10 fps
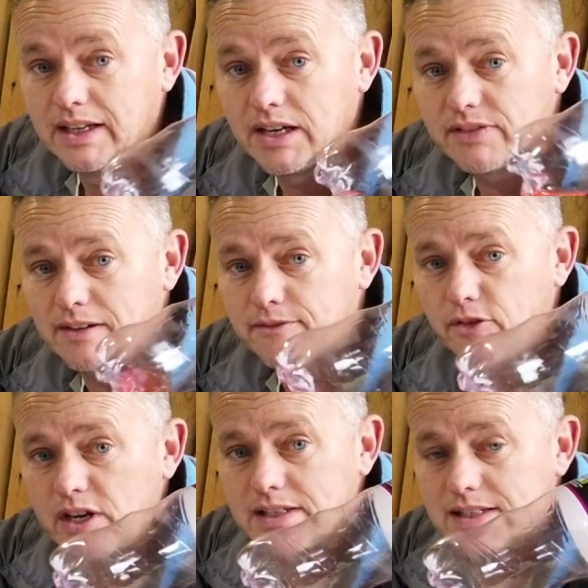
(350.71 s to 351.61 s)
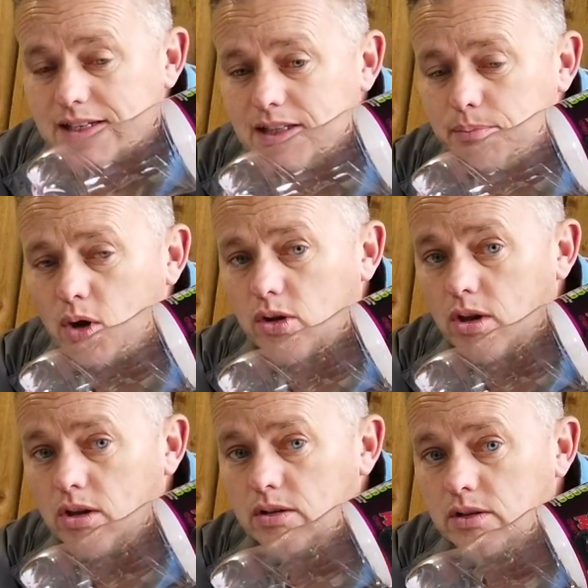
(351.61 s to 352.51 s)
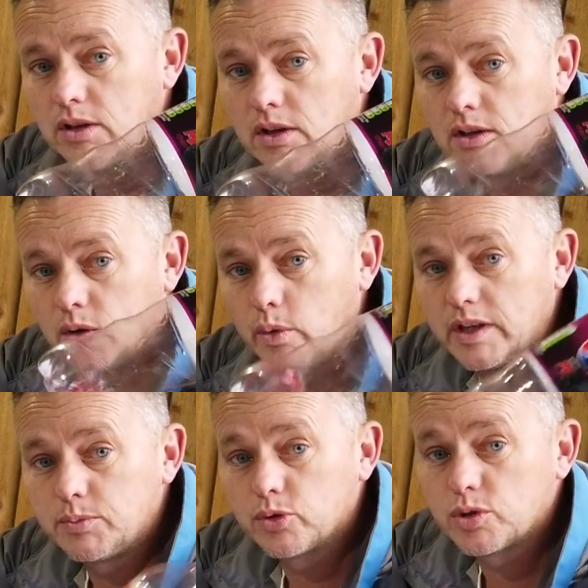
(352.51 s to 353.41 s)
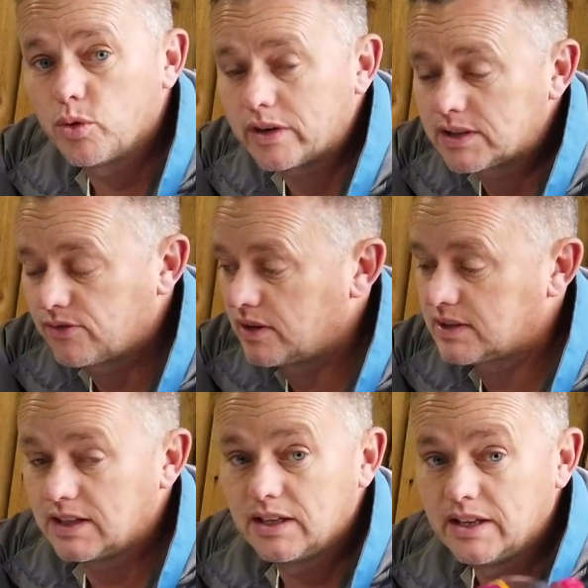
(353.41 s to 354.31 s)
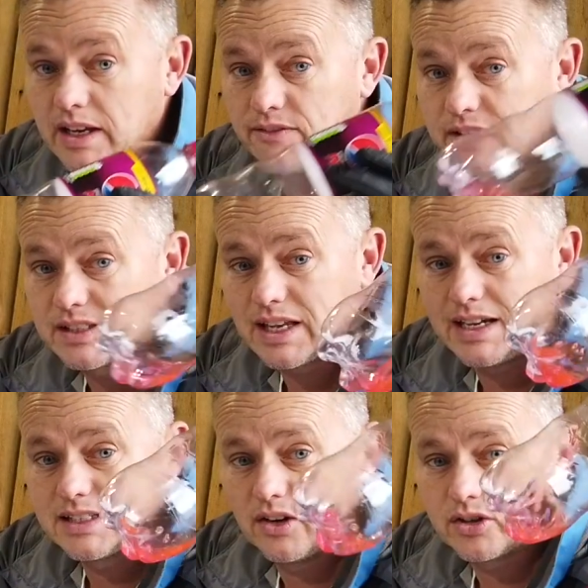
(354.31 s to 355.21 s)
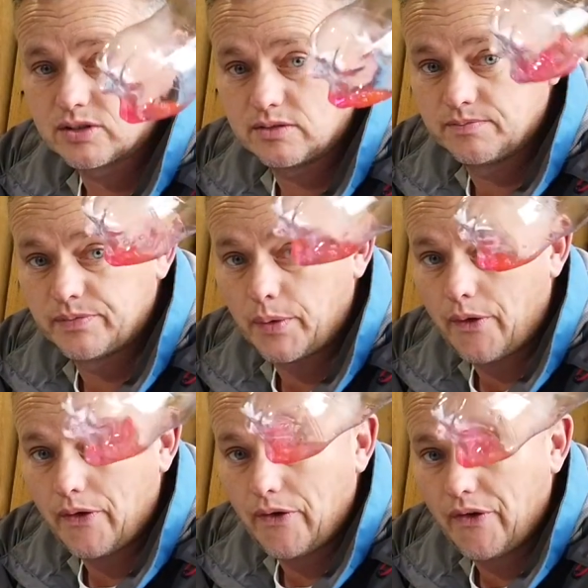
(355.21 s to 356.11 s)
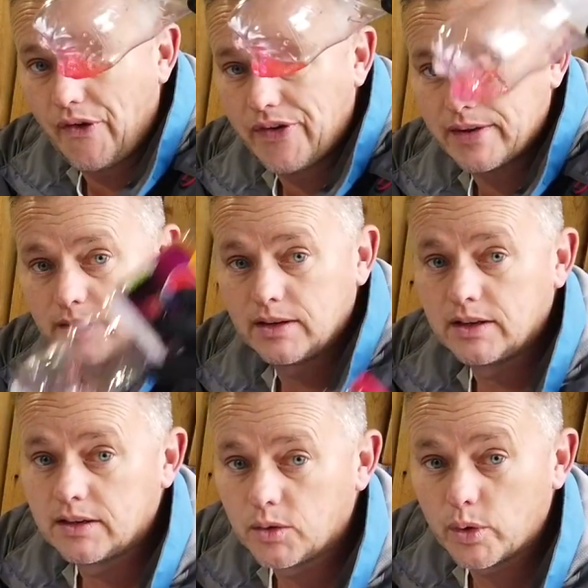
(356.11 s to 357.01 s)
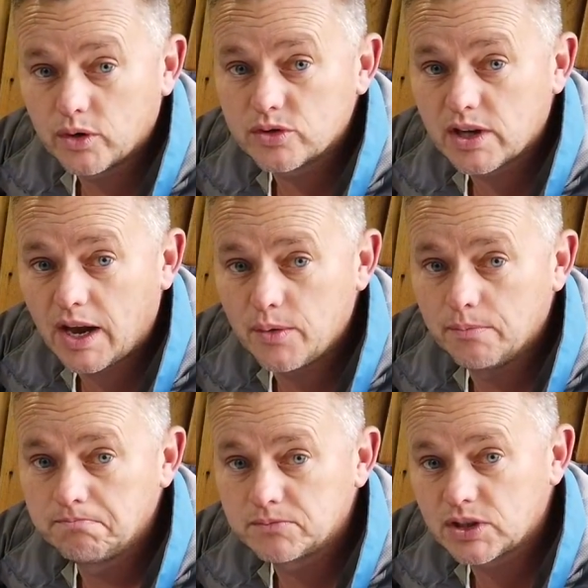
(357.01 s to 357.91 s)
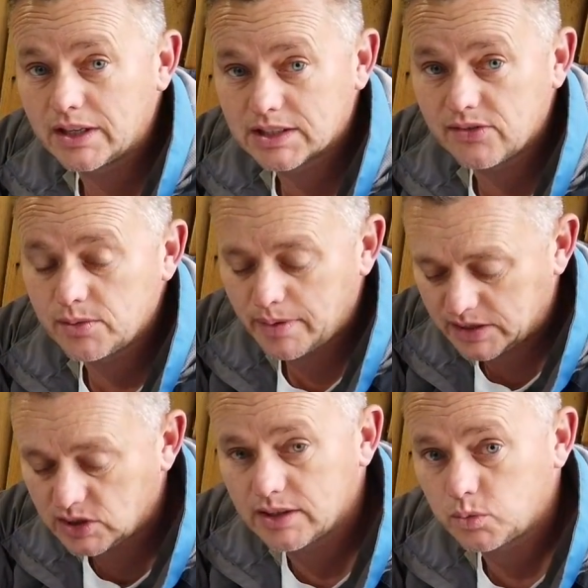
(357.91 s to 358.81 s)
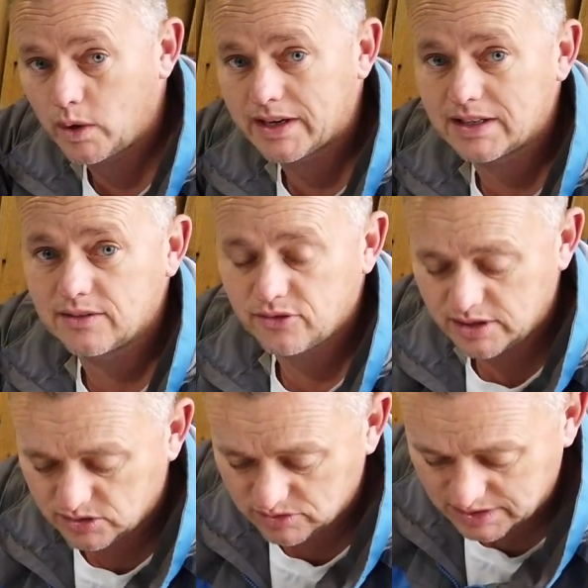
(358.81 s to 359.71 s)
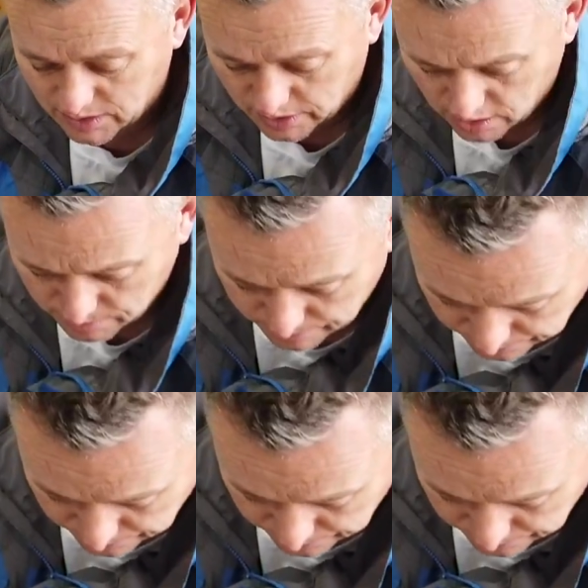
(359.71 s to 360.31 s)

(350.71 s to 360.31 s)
If that freezes in the bottle, we need to put some more antifreeze in. If it stays nice and we're good to go. So let's give it a bash. Let's whack it in the freezer and see how we get on.